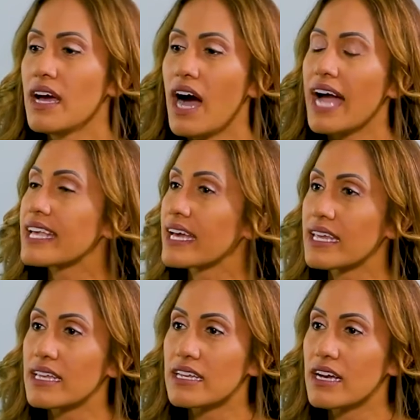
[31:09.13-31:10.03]
I get
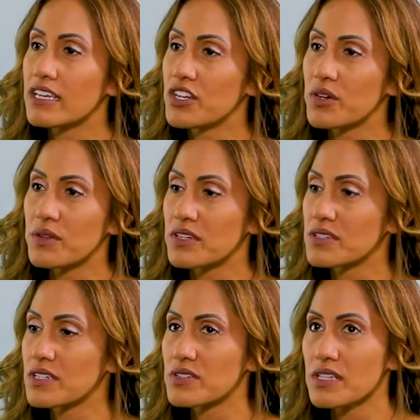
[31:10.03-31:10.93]
it. You know,
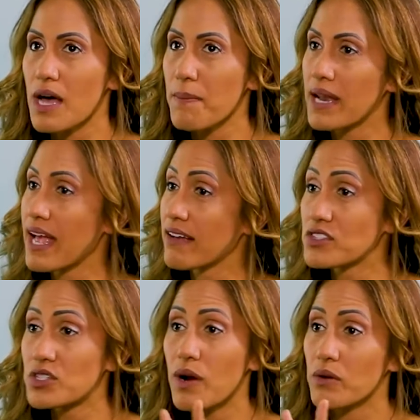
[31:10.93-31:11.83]
there's a lot, but I have
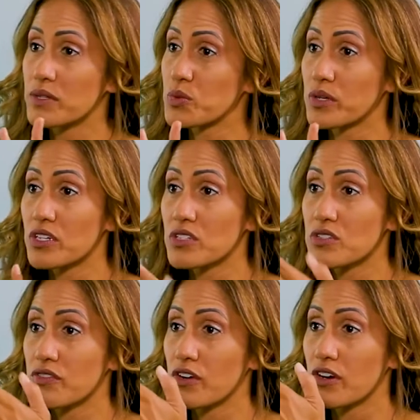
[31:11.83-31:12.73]
2 outreach workers
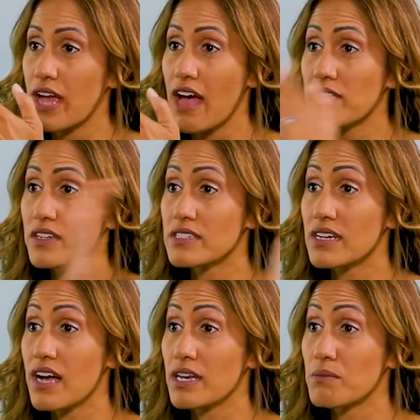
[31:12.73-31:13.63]
for Eva to
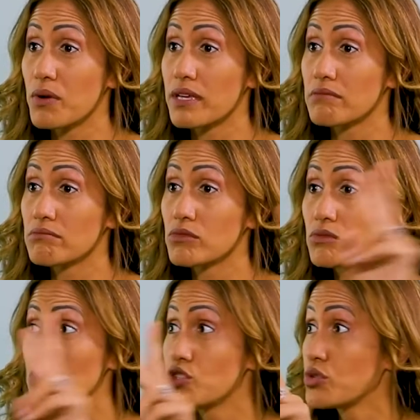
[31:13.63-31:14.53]
cut and appoint.
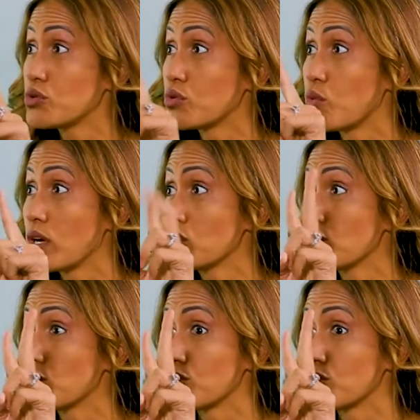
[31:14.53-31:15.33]
2. 1, 2.